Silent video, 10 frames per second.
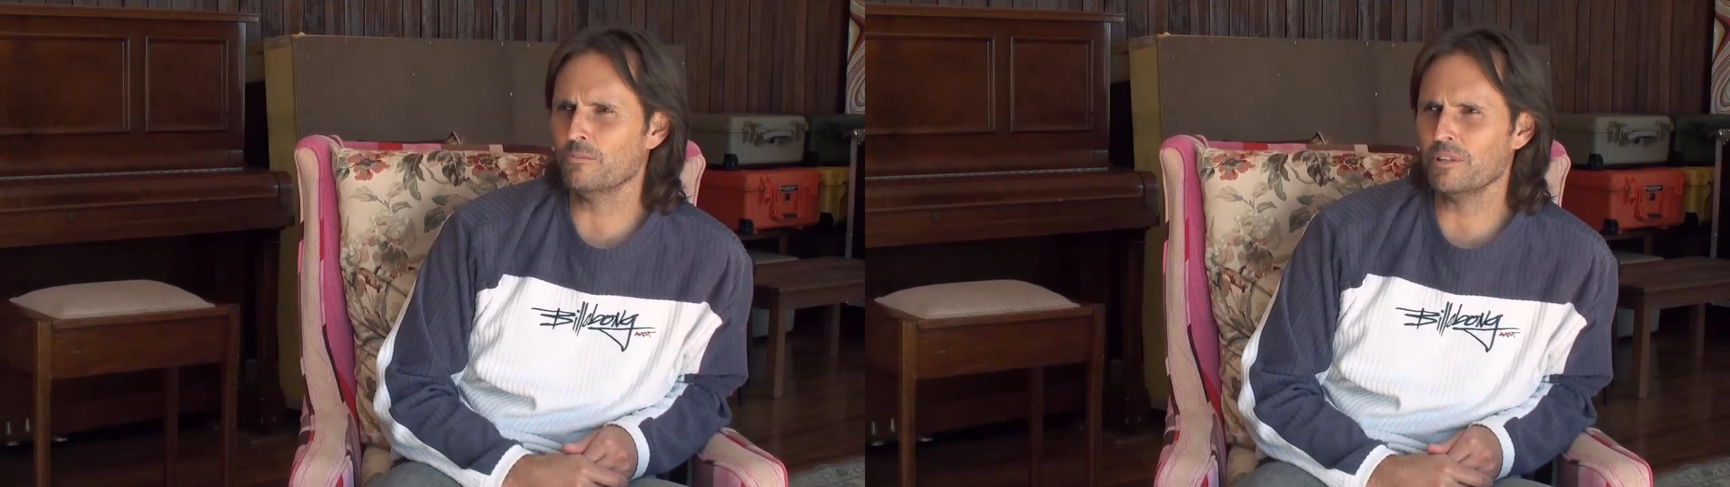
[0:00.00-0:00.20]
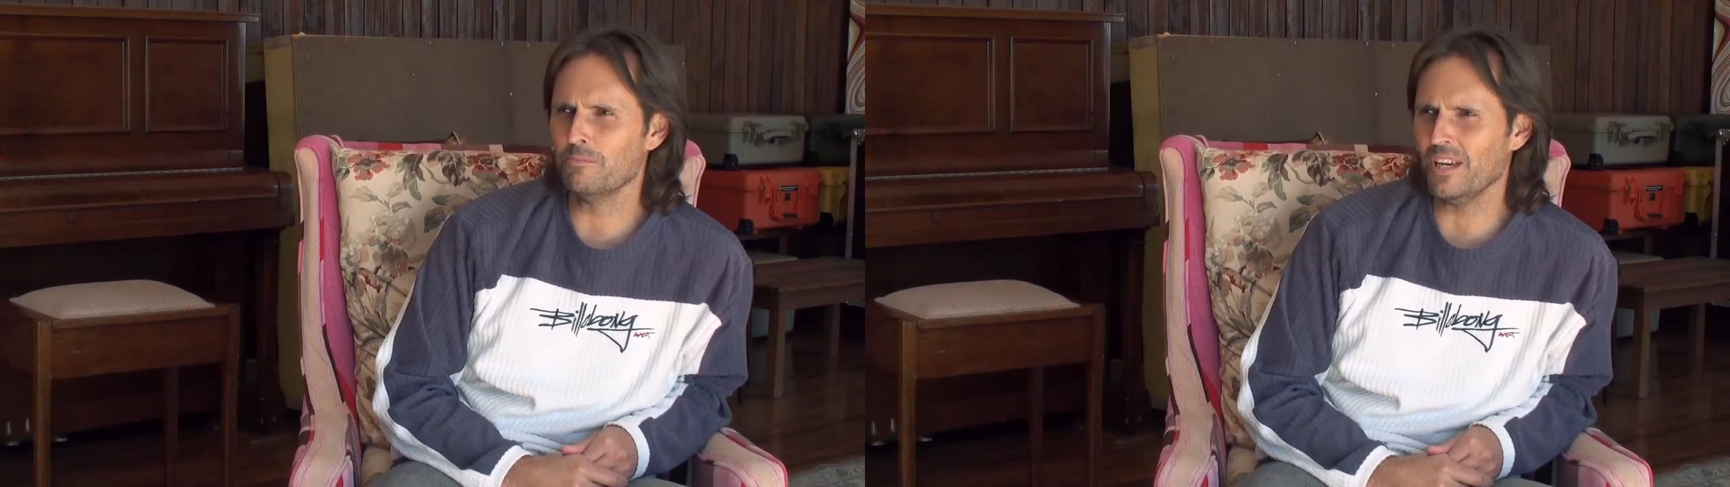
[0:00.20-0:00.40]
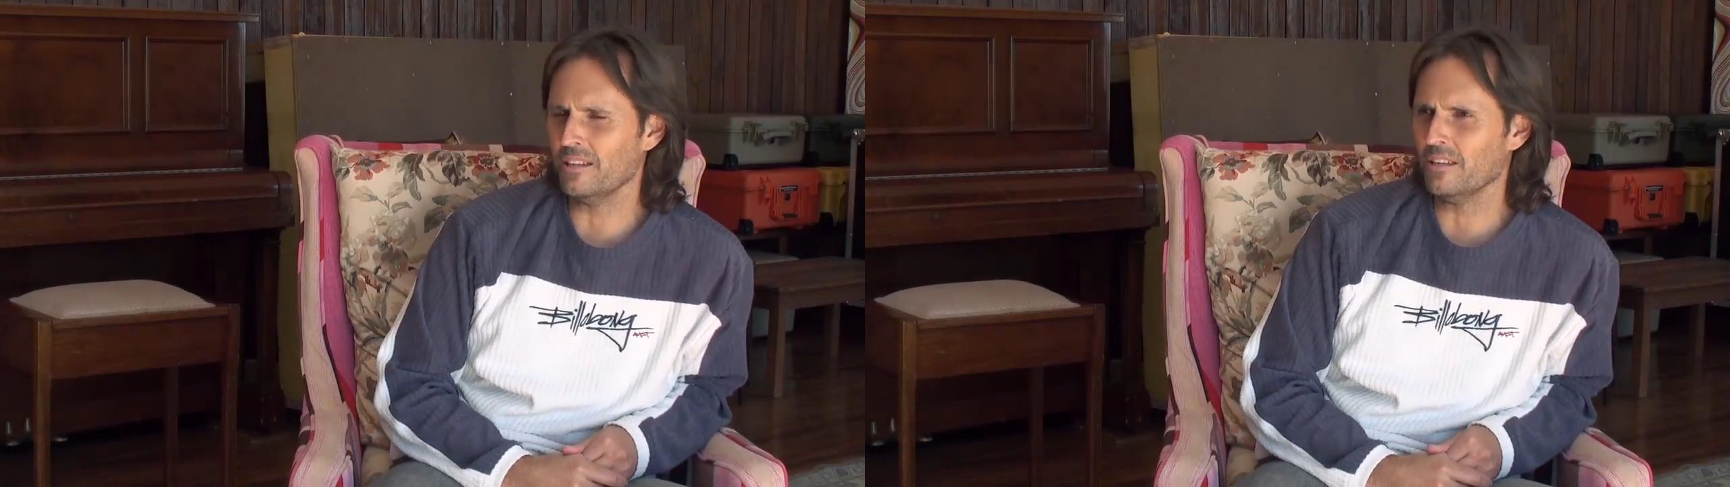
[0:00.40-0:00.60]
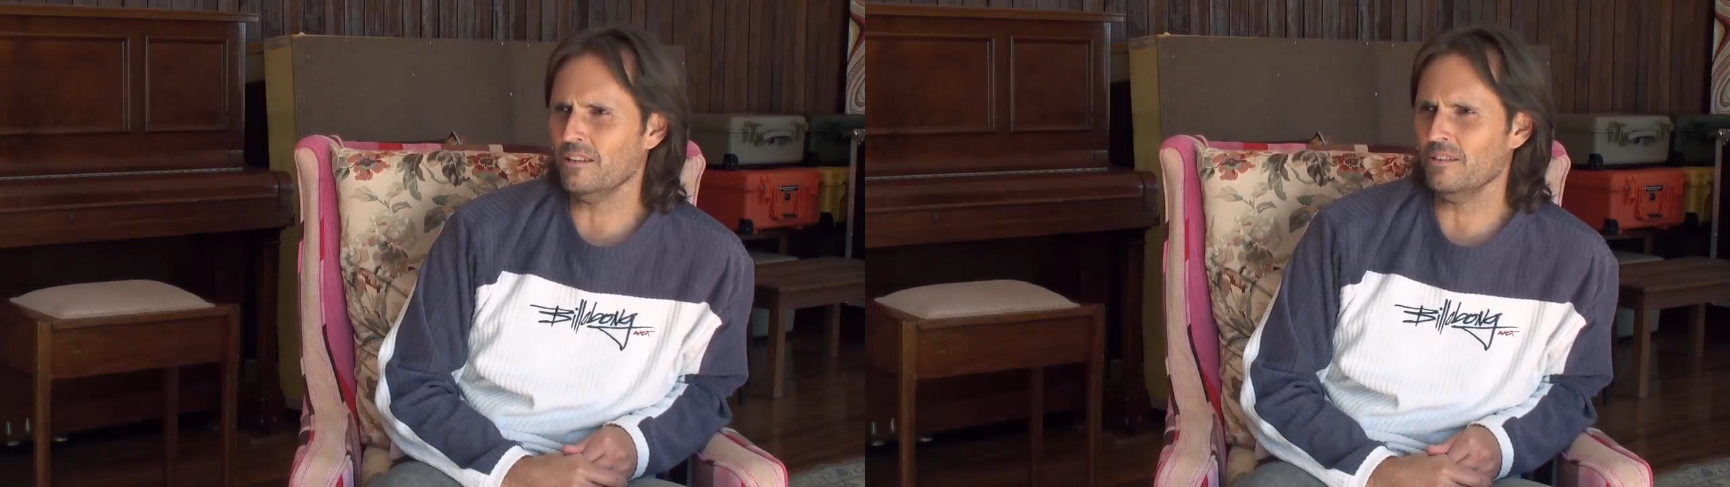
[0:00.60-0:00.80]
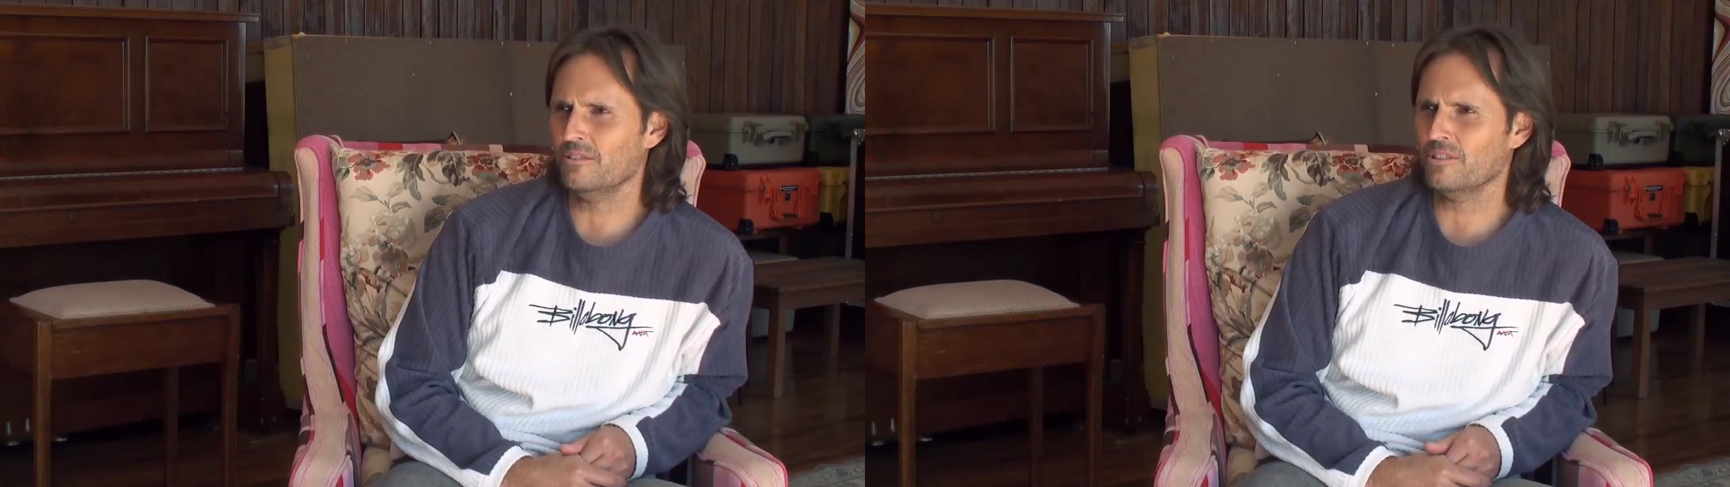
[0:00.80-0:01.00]
it be
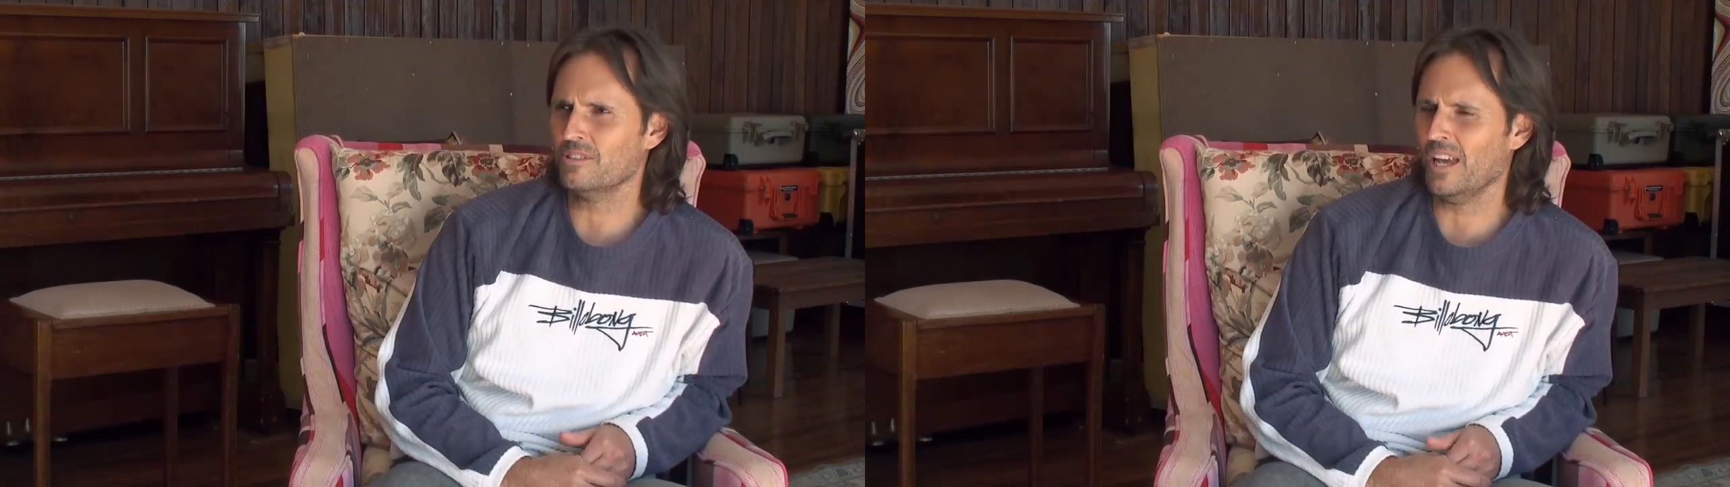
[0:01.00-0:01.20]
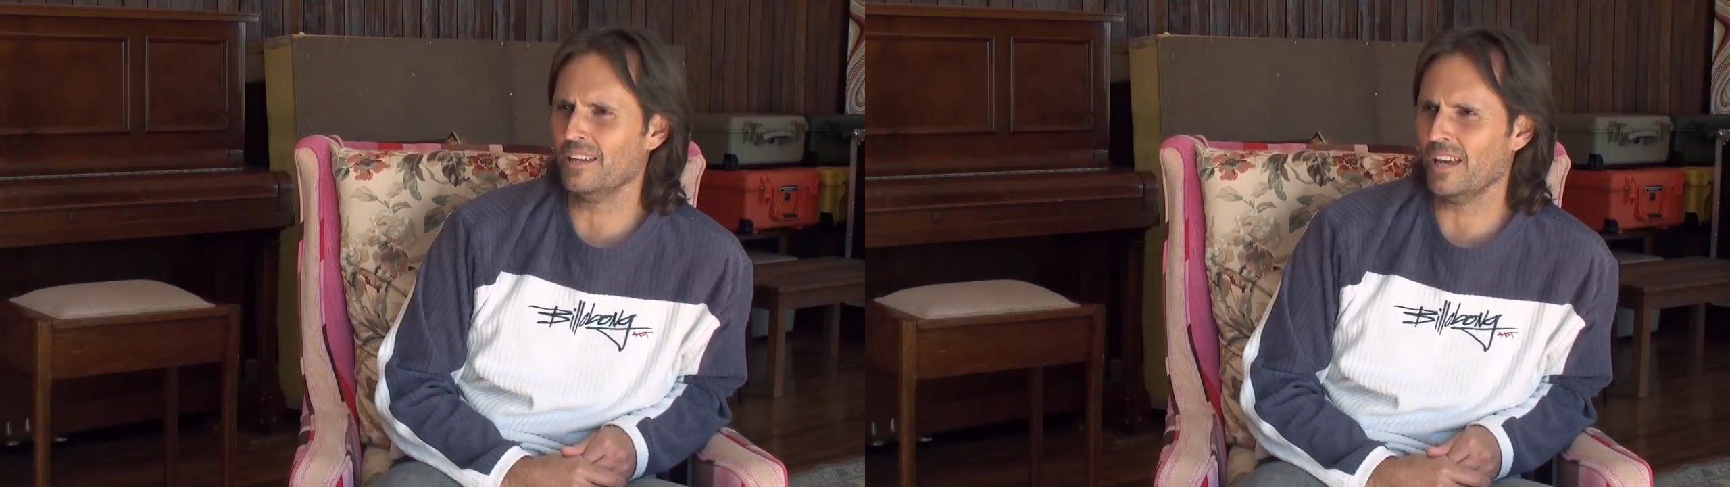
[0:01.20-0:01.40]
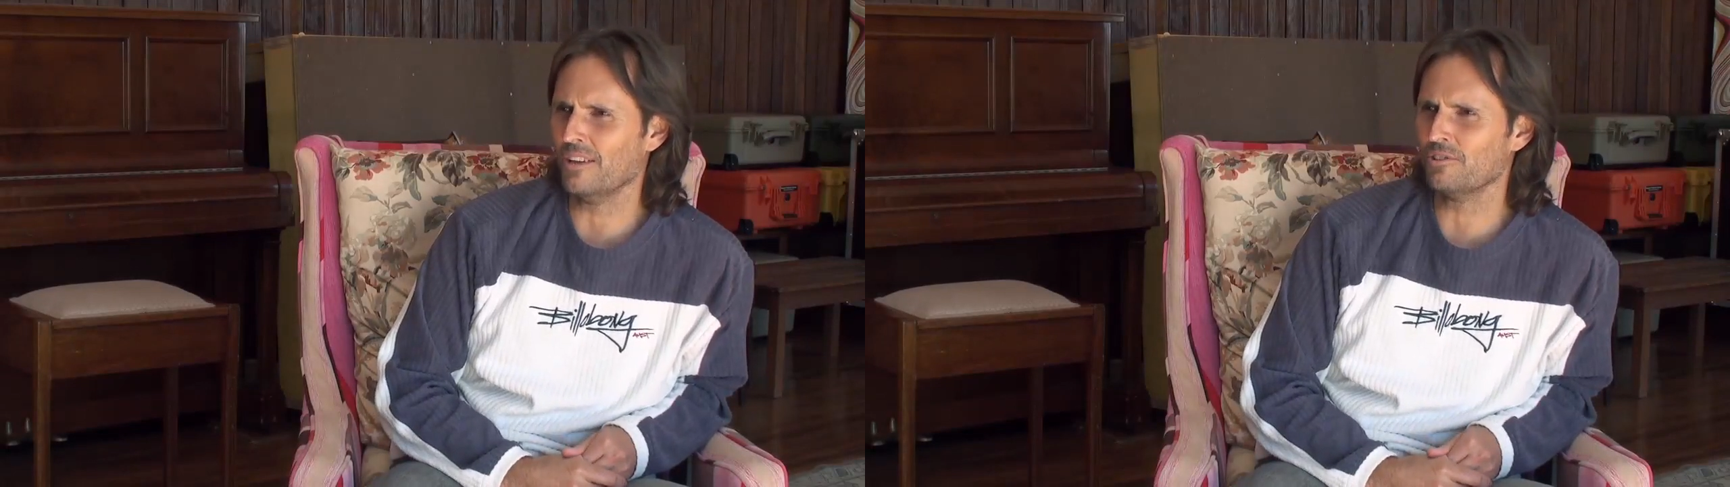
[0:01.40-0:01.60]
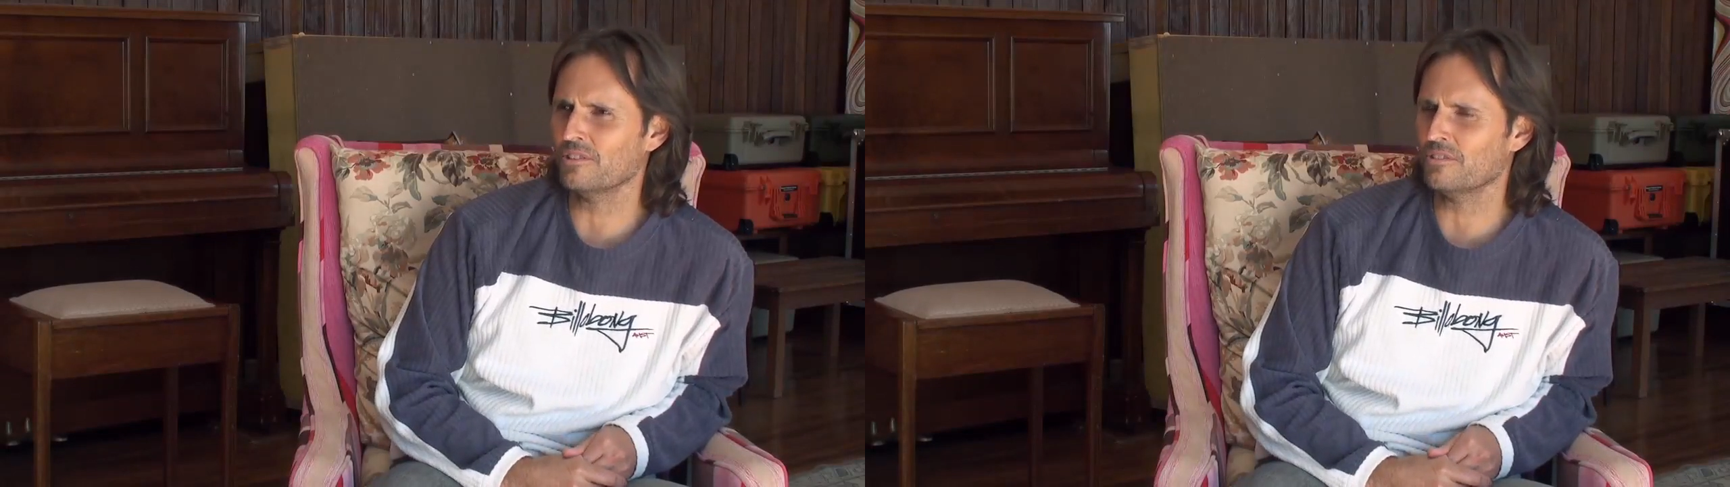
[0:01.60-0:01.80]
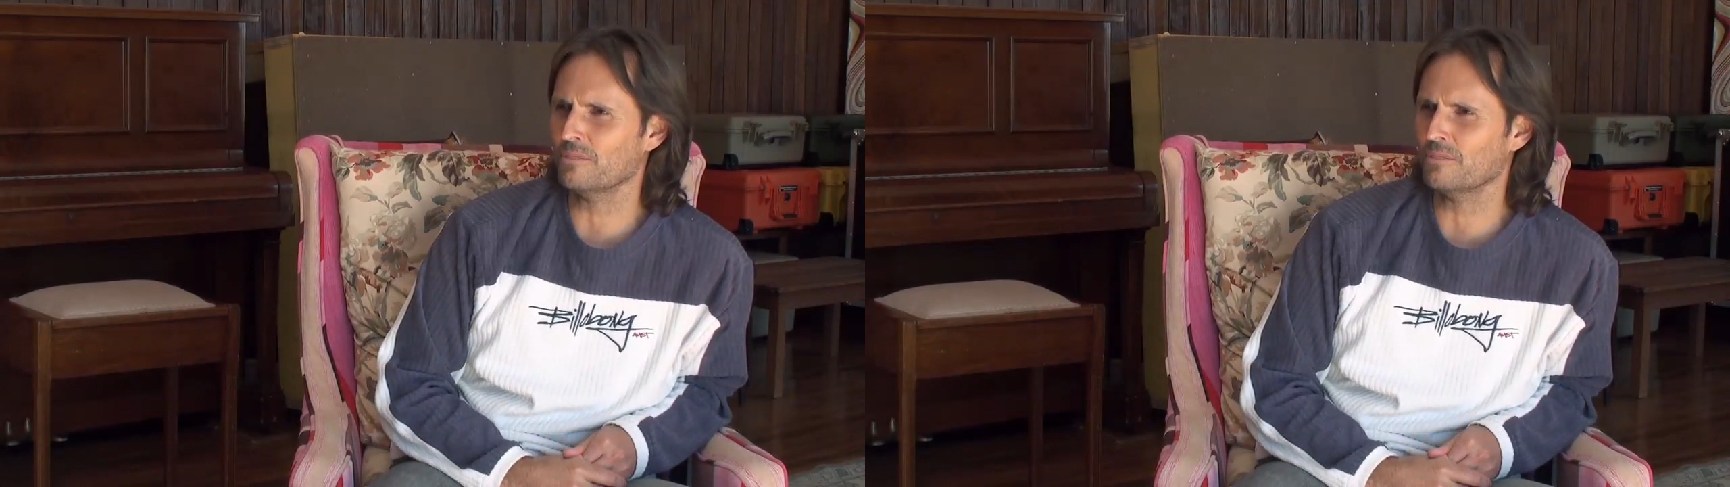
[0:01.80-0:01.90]
better to take action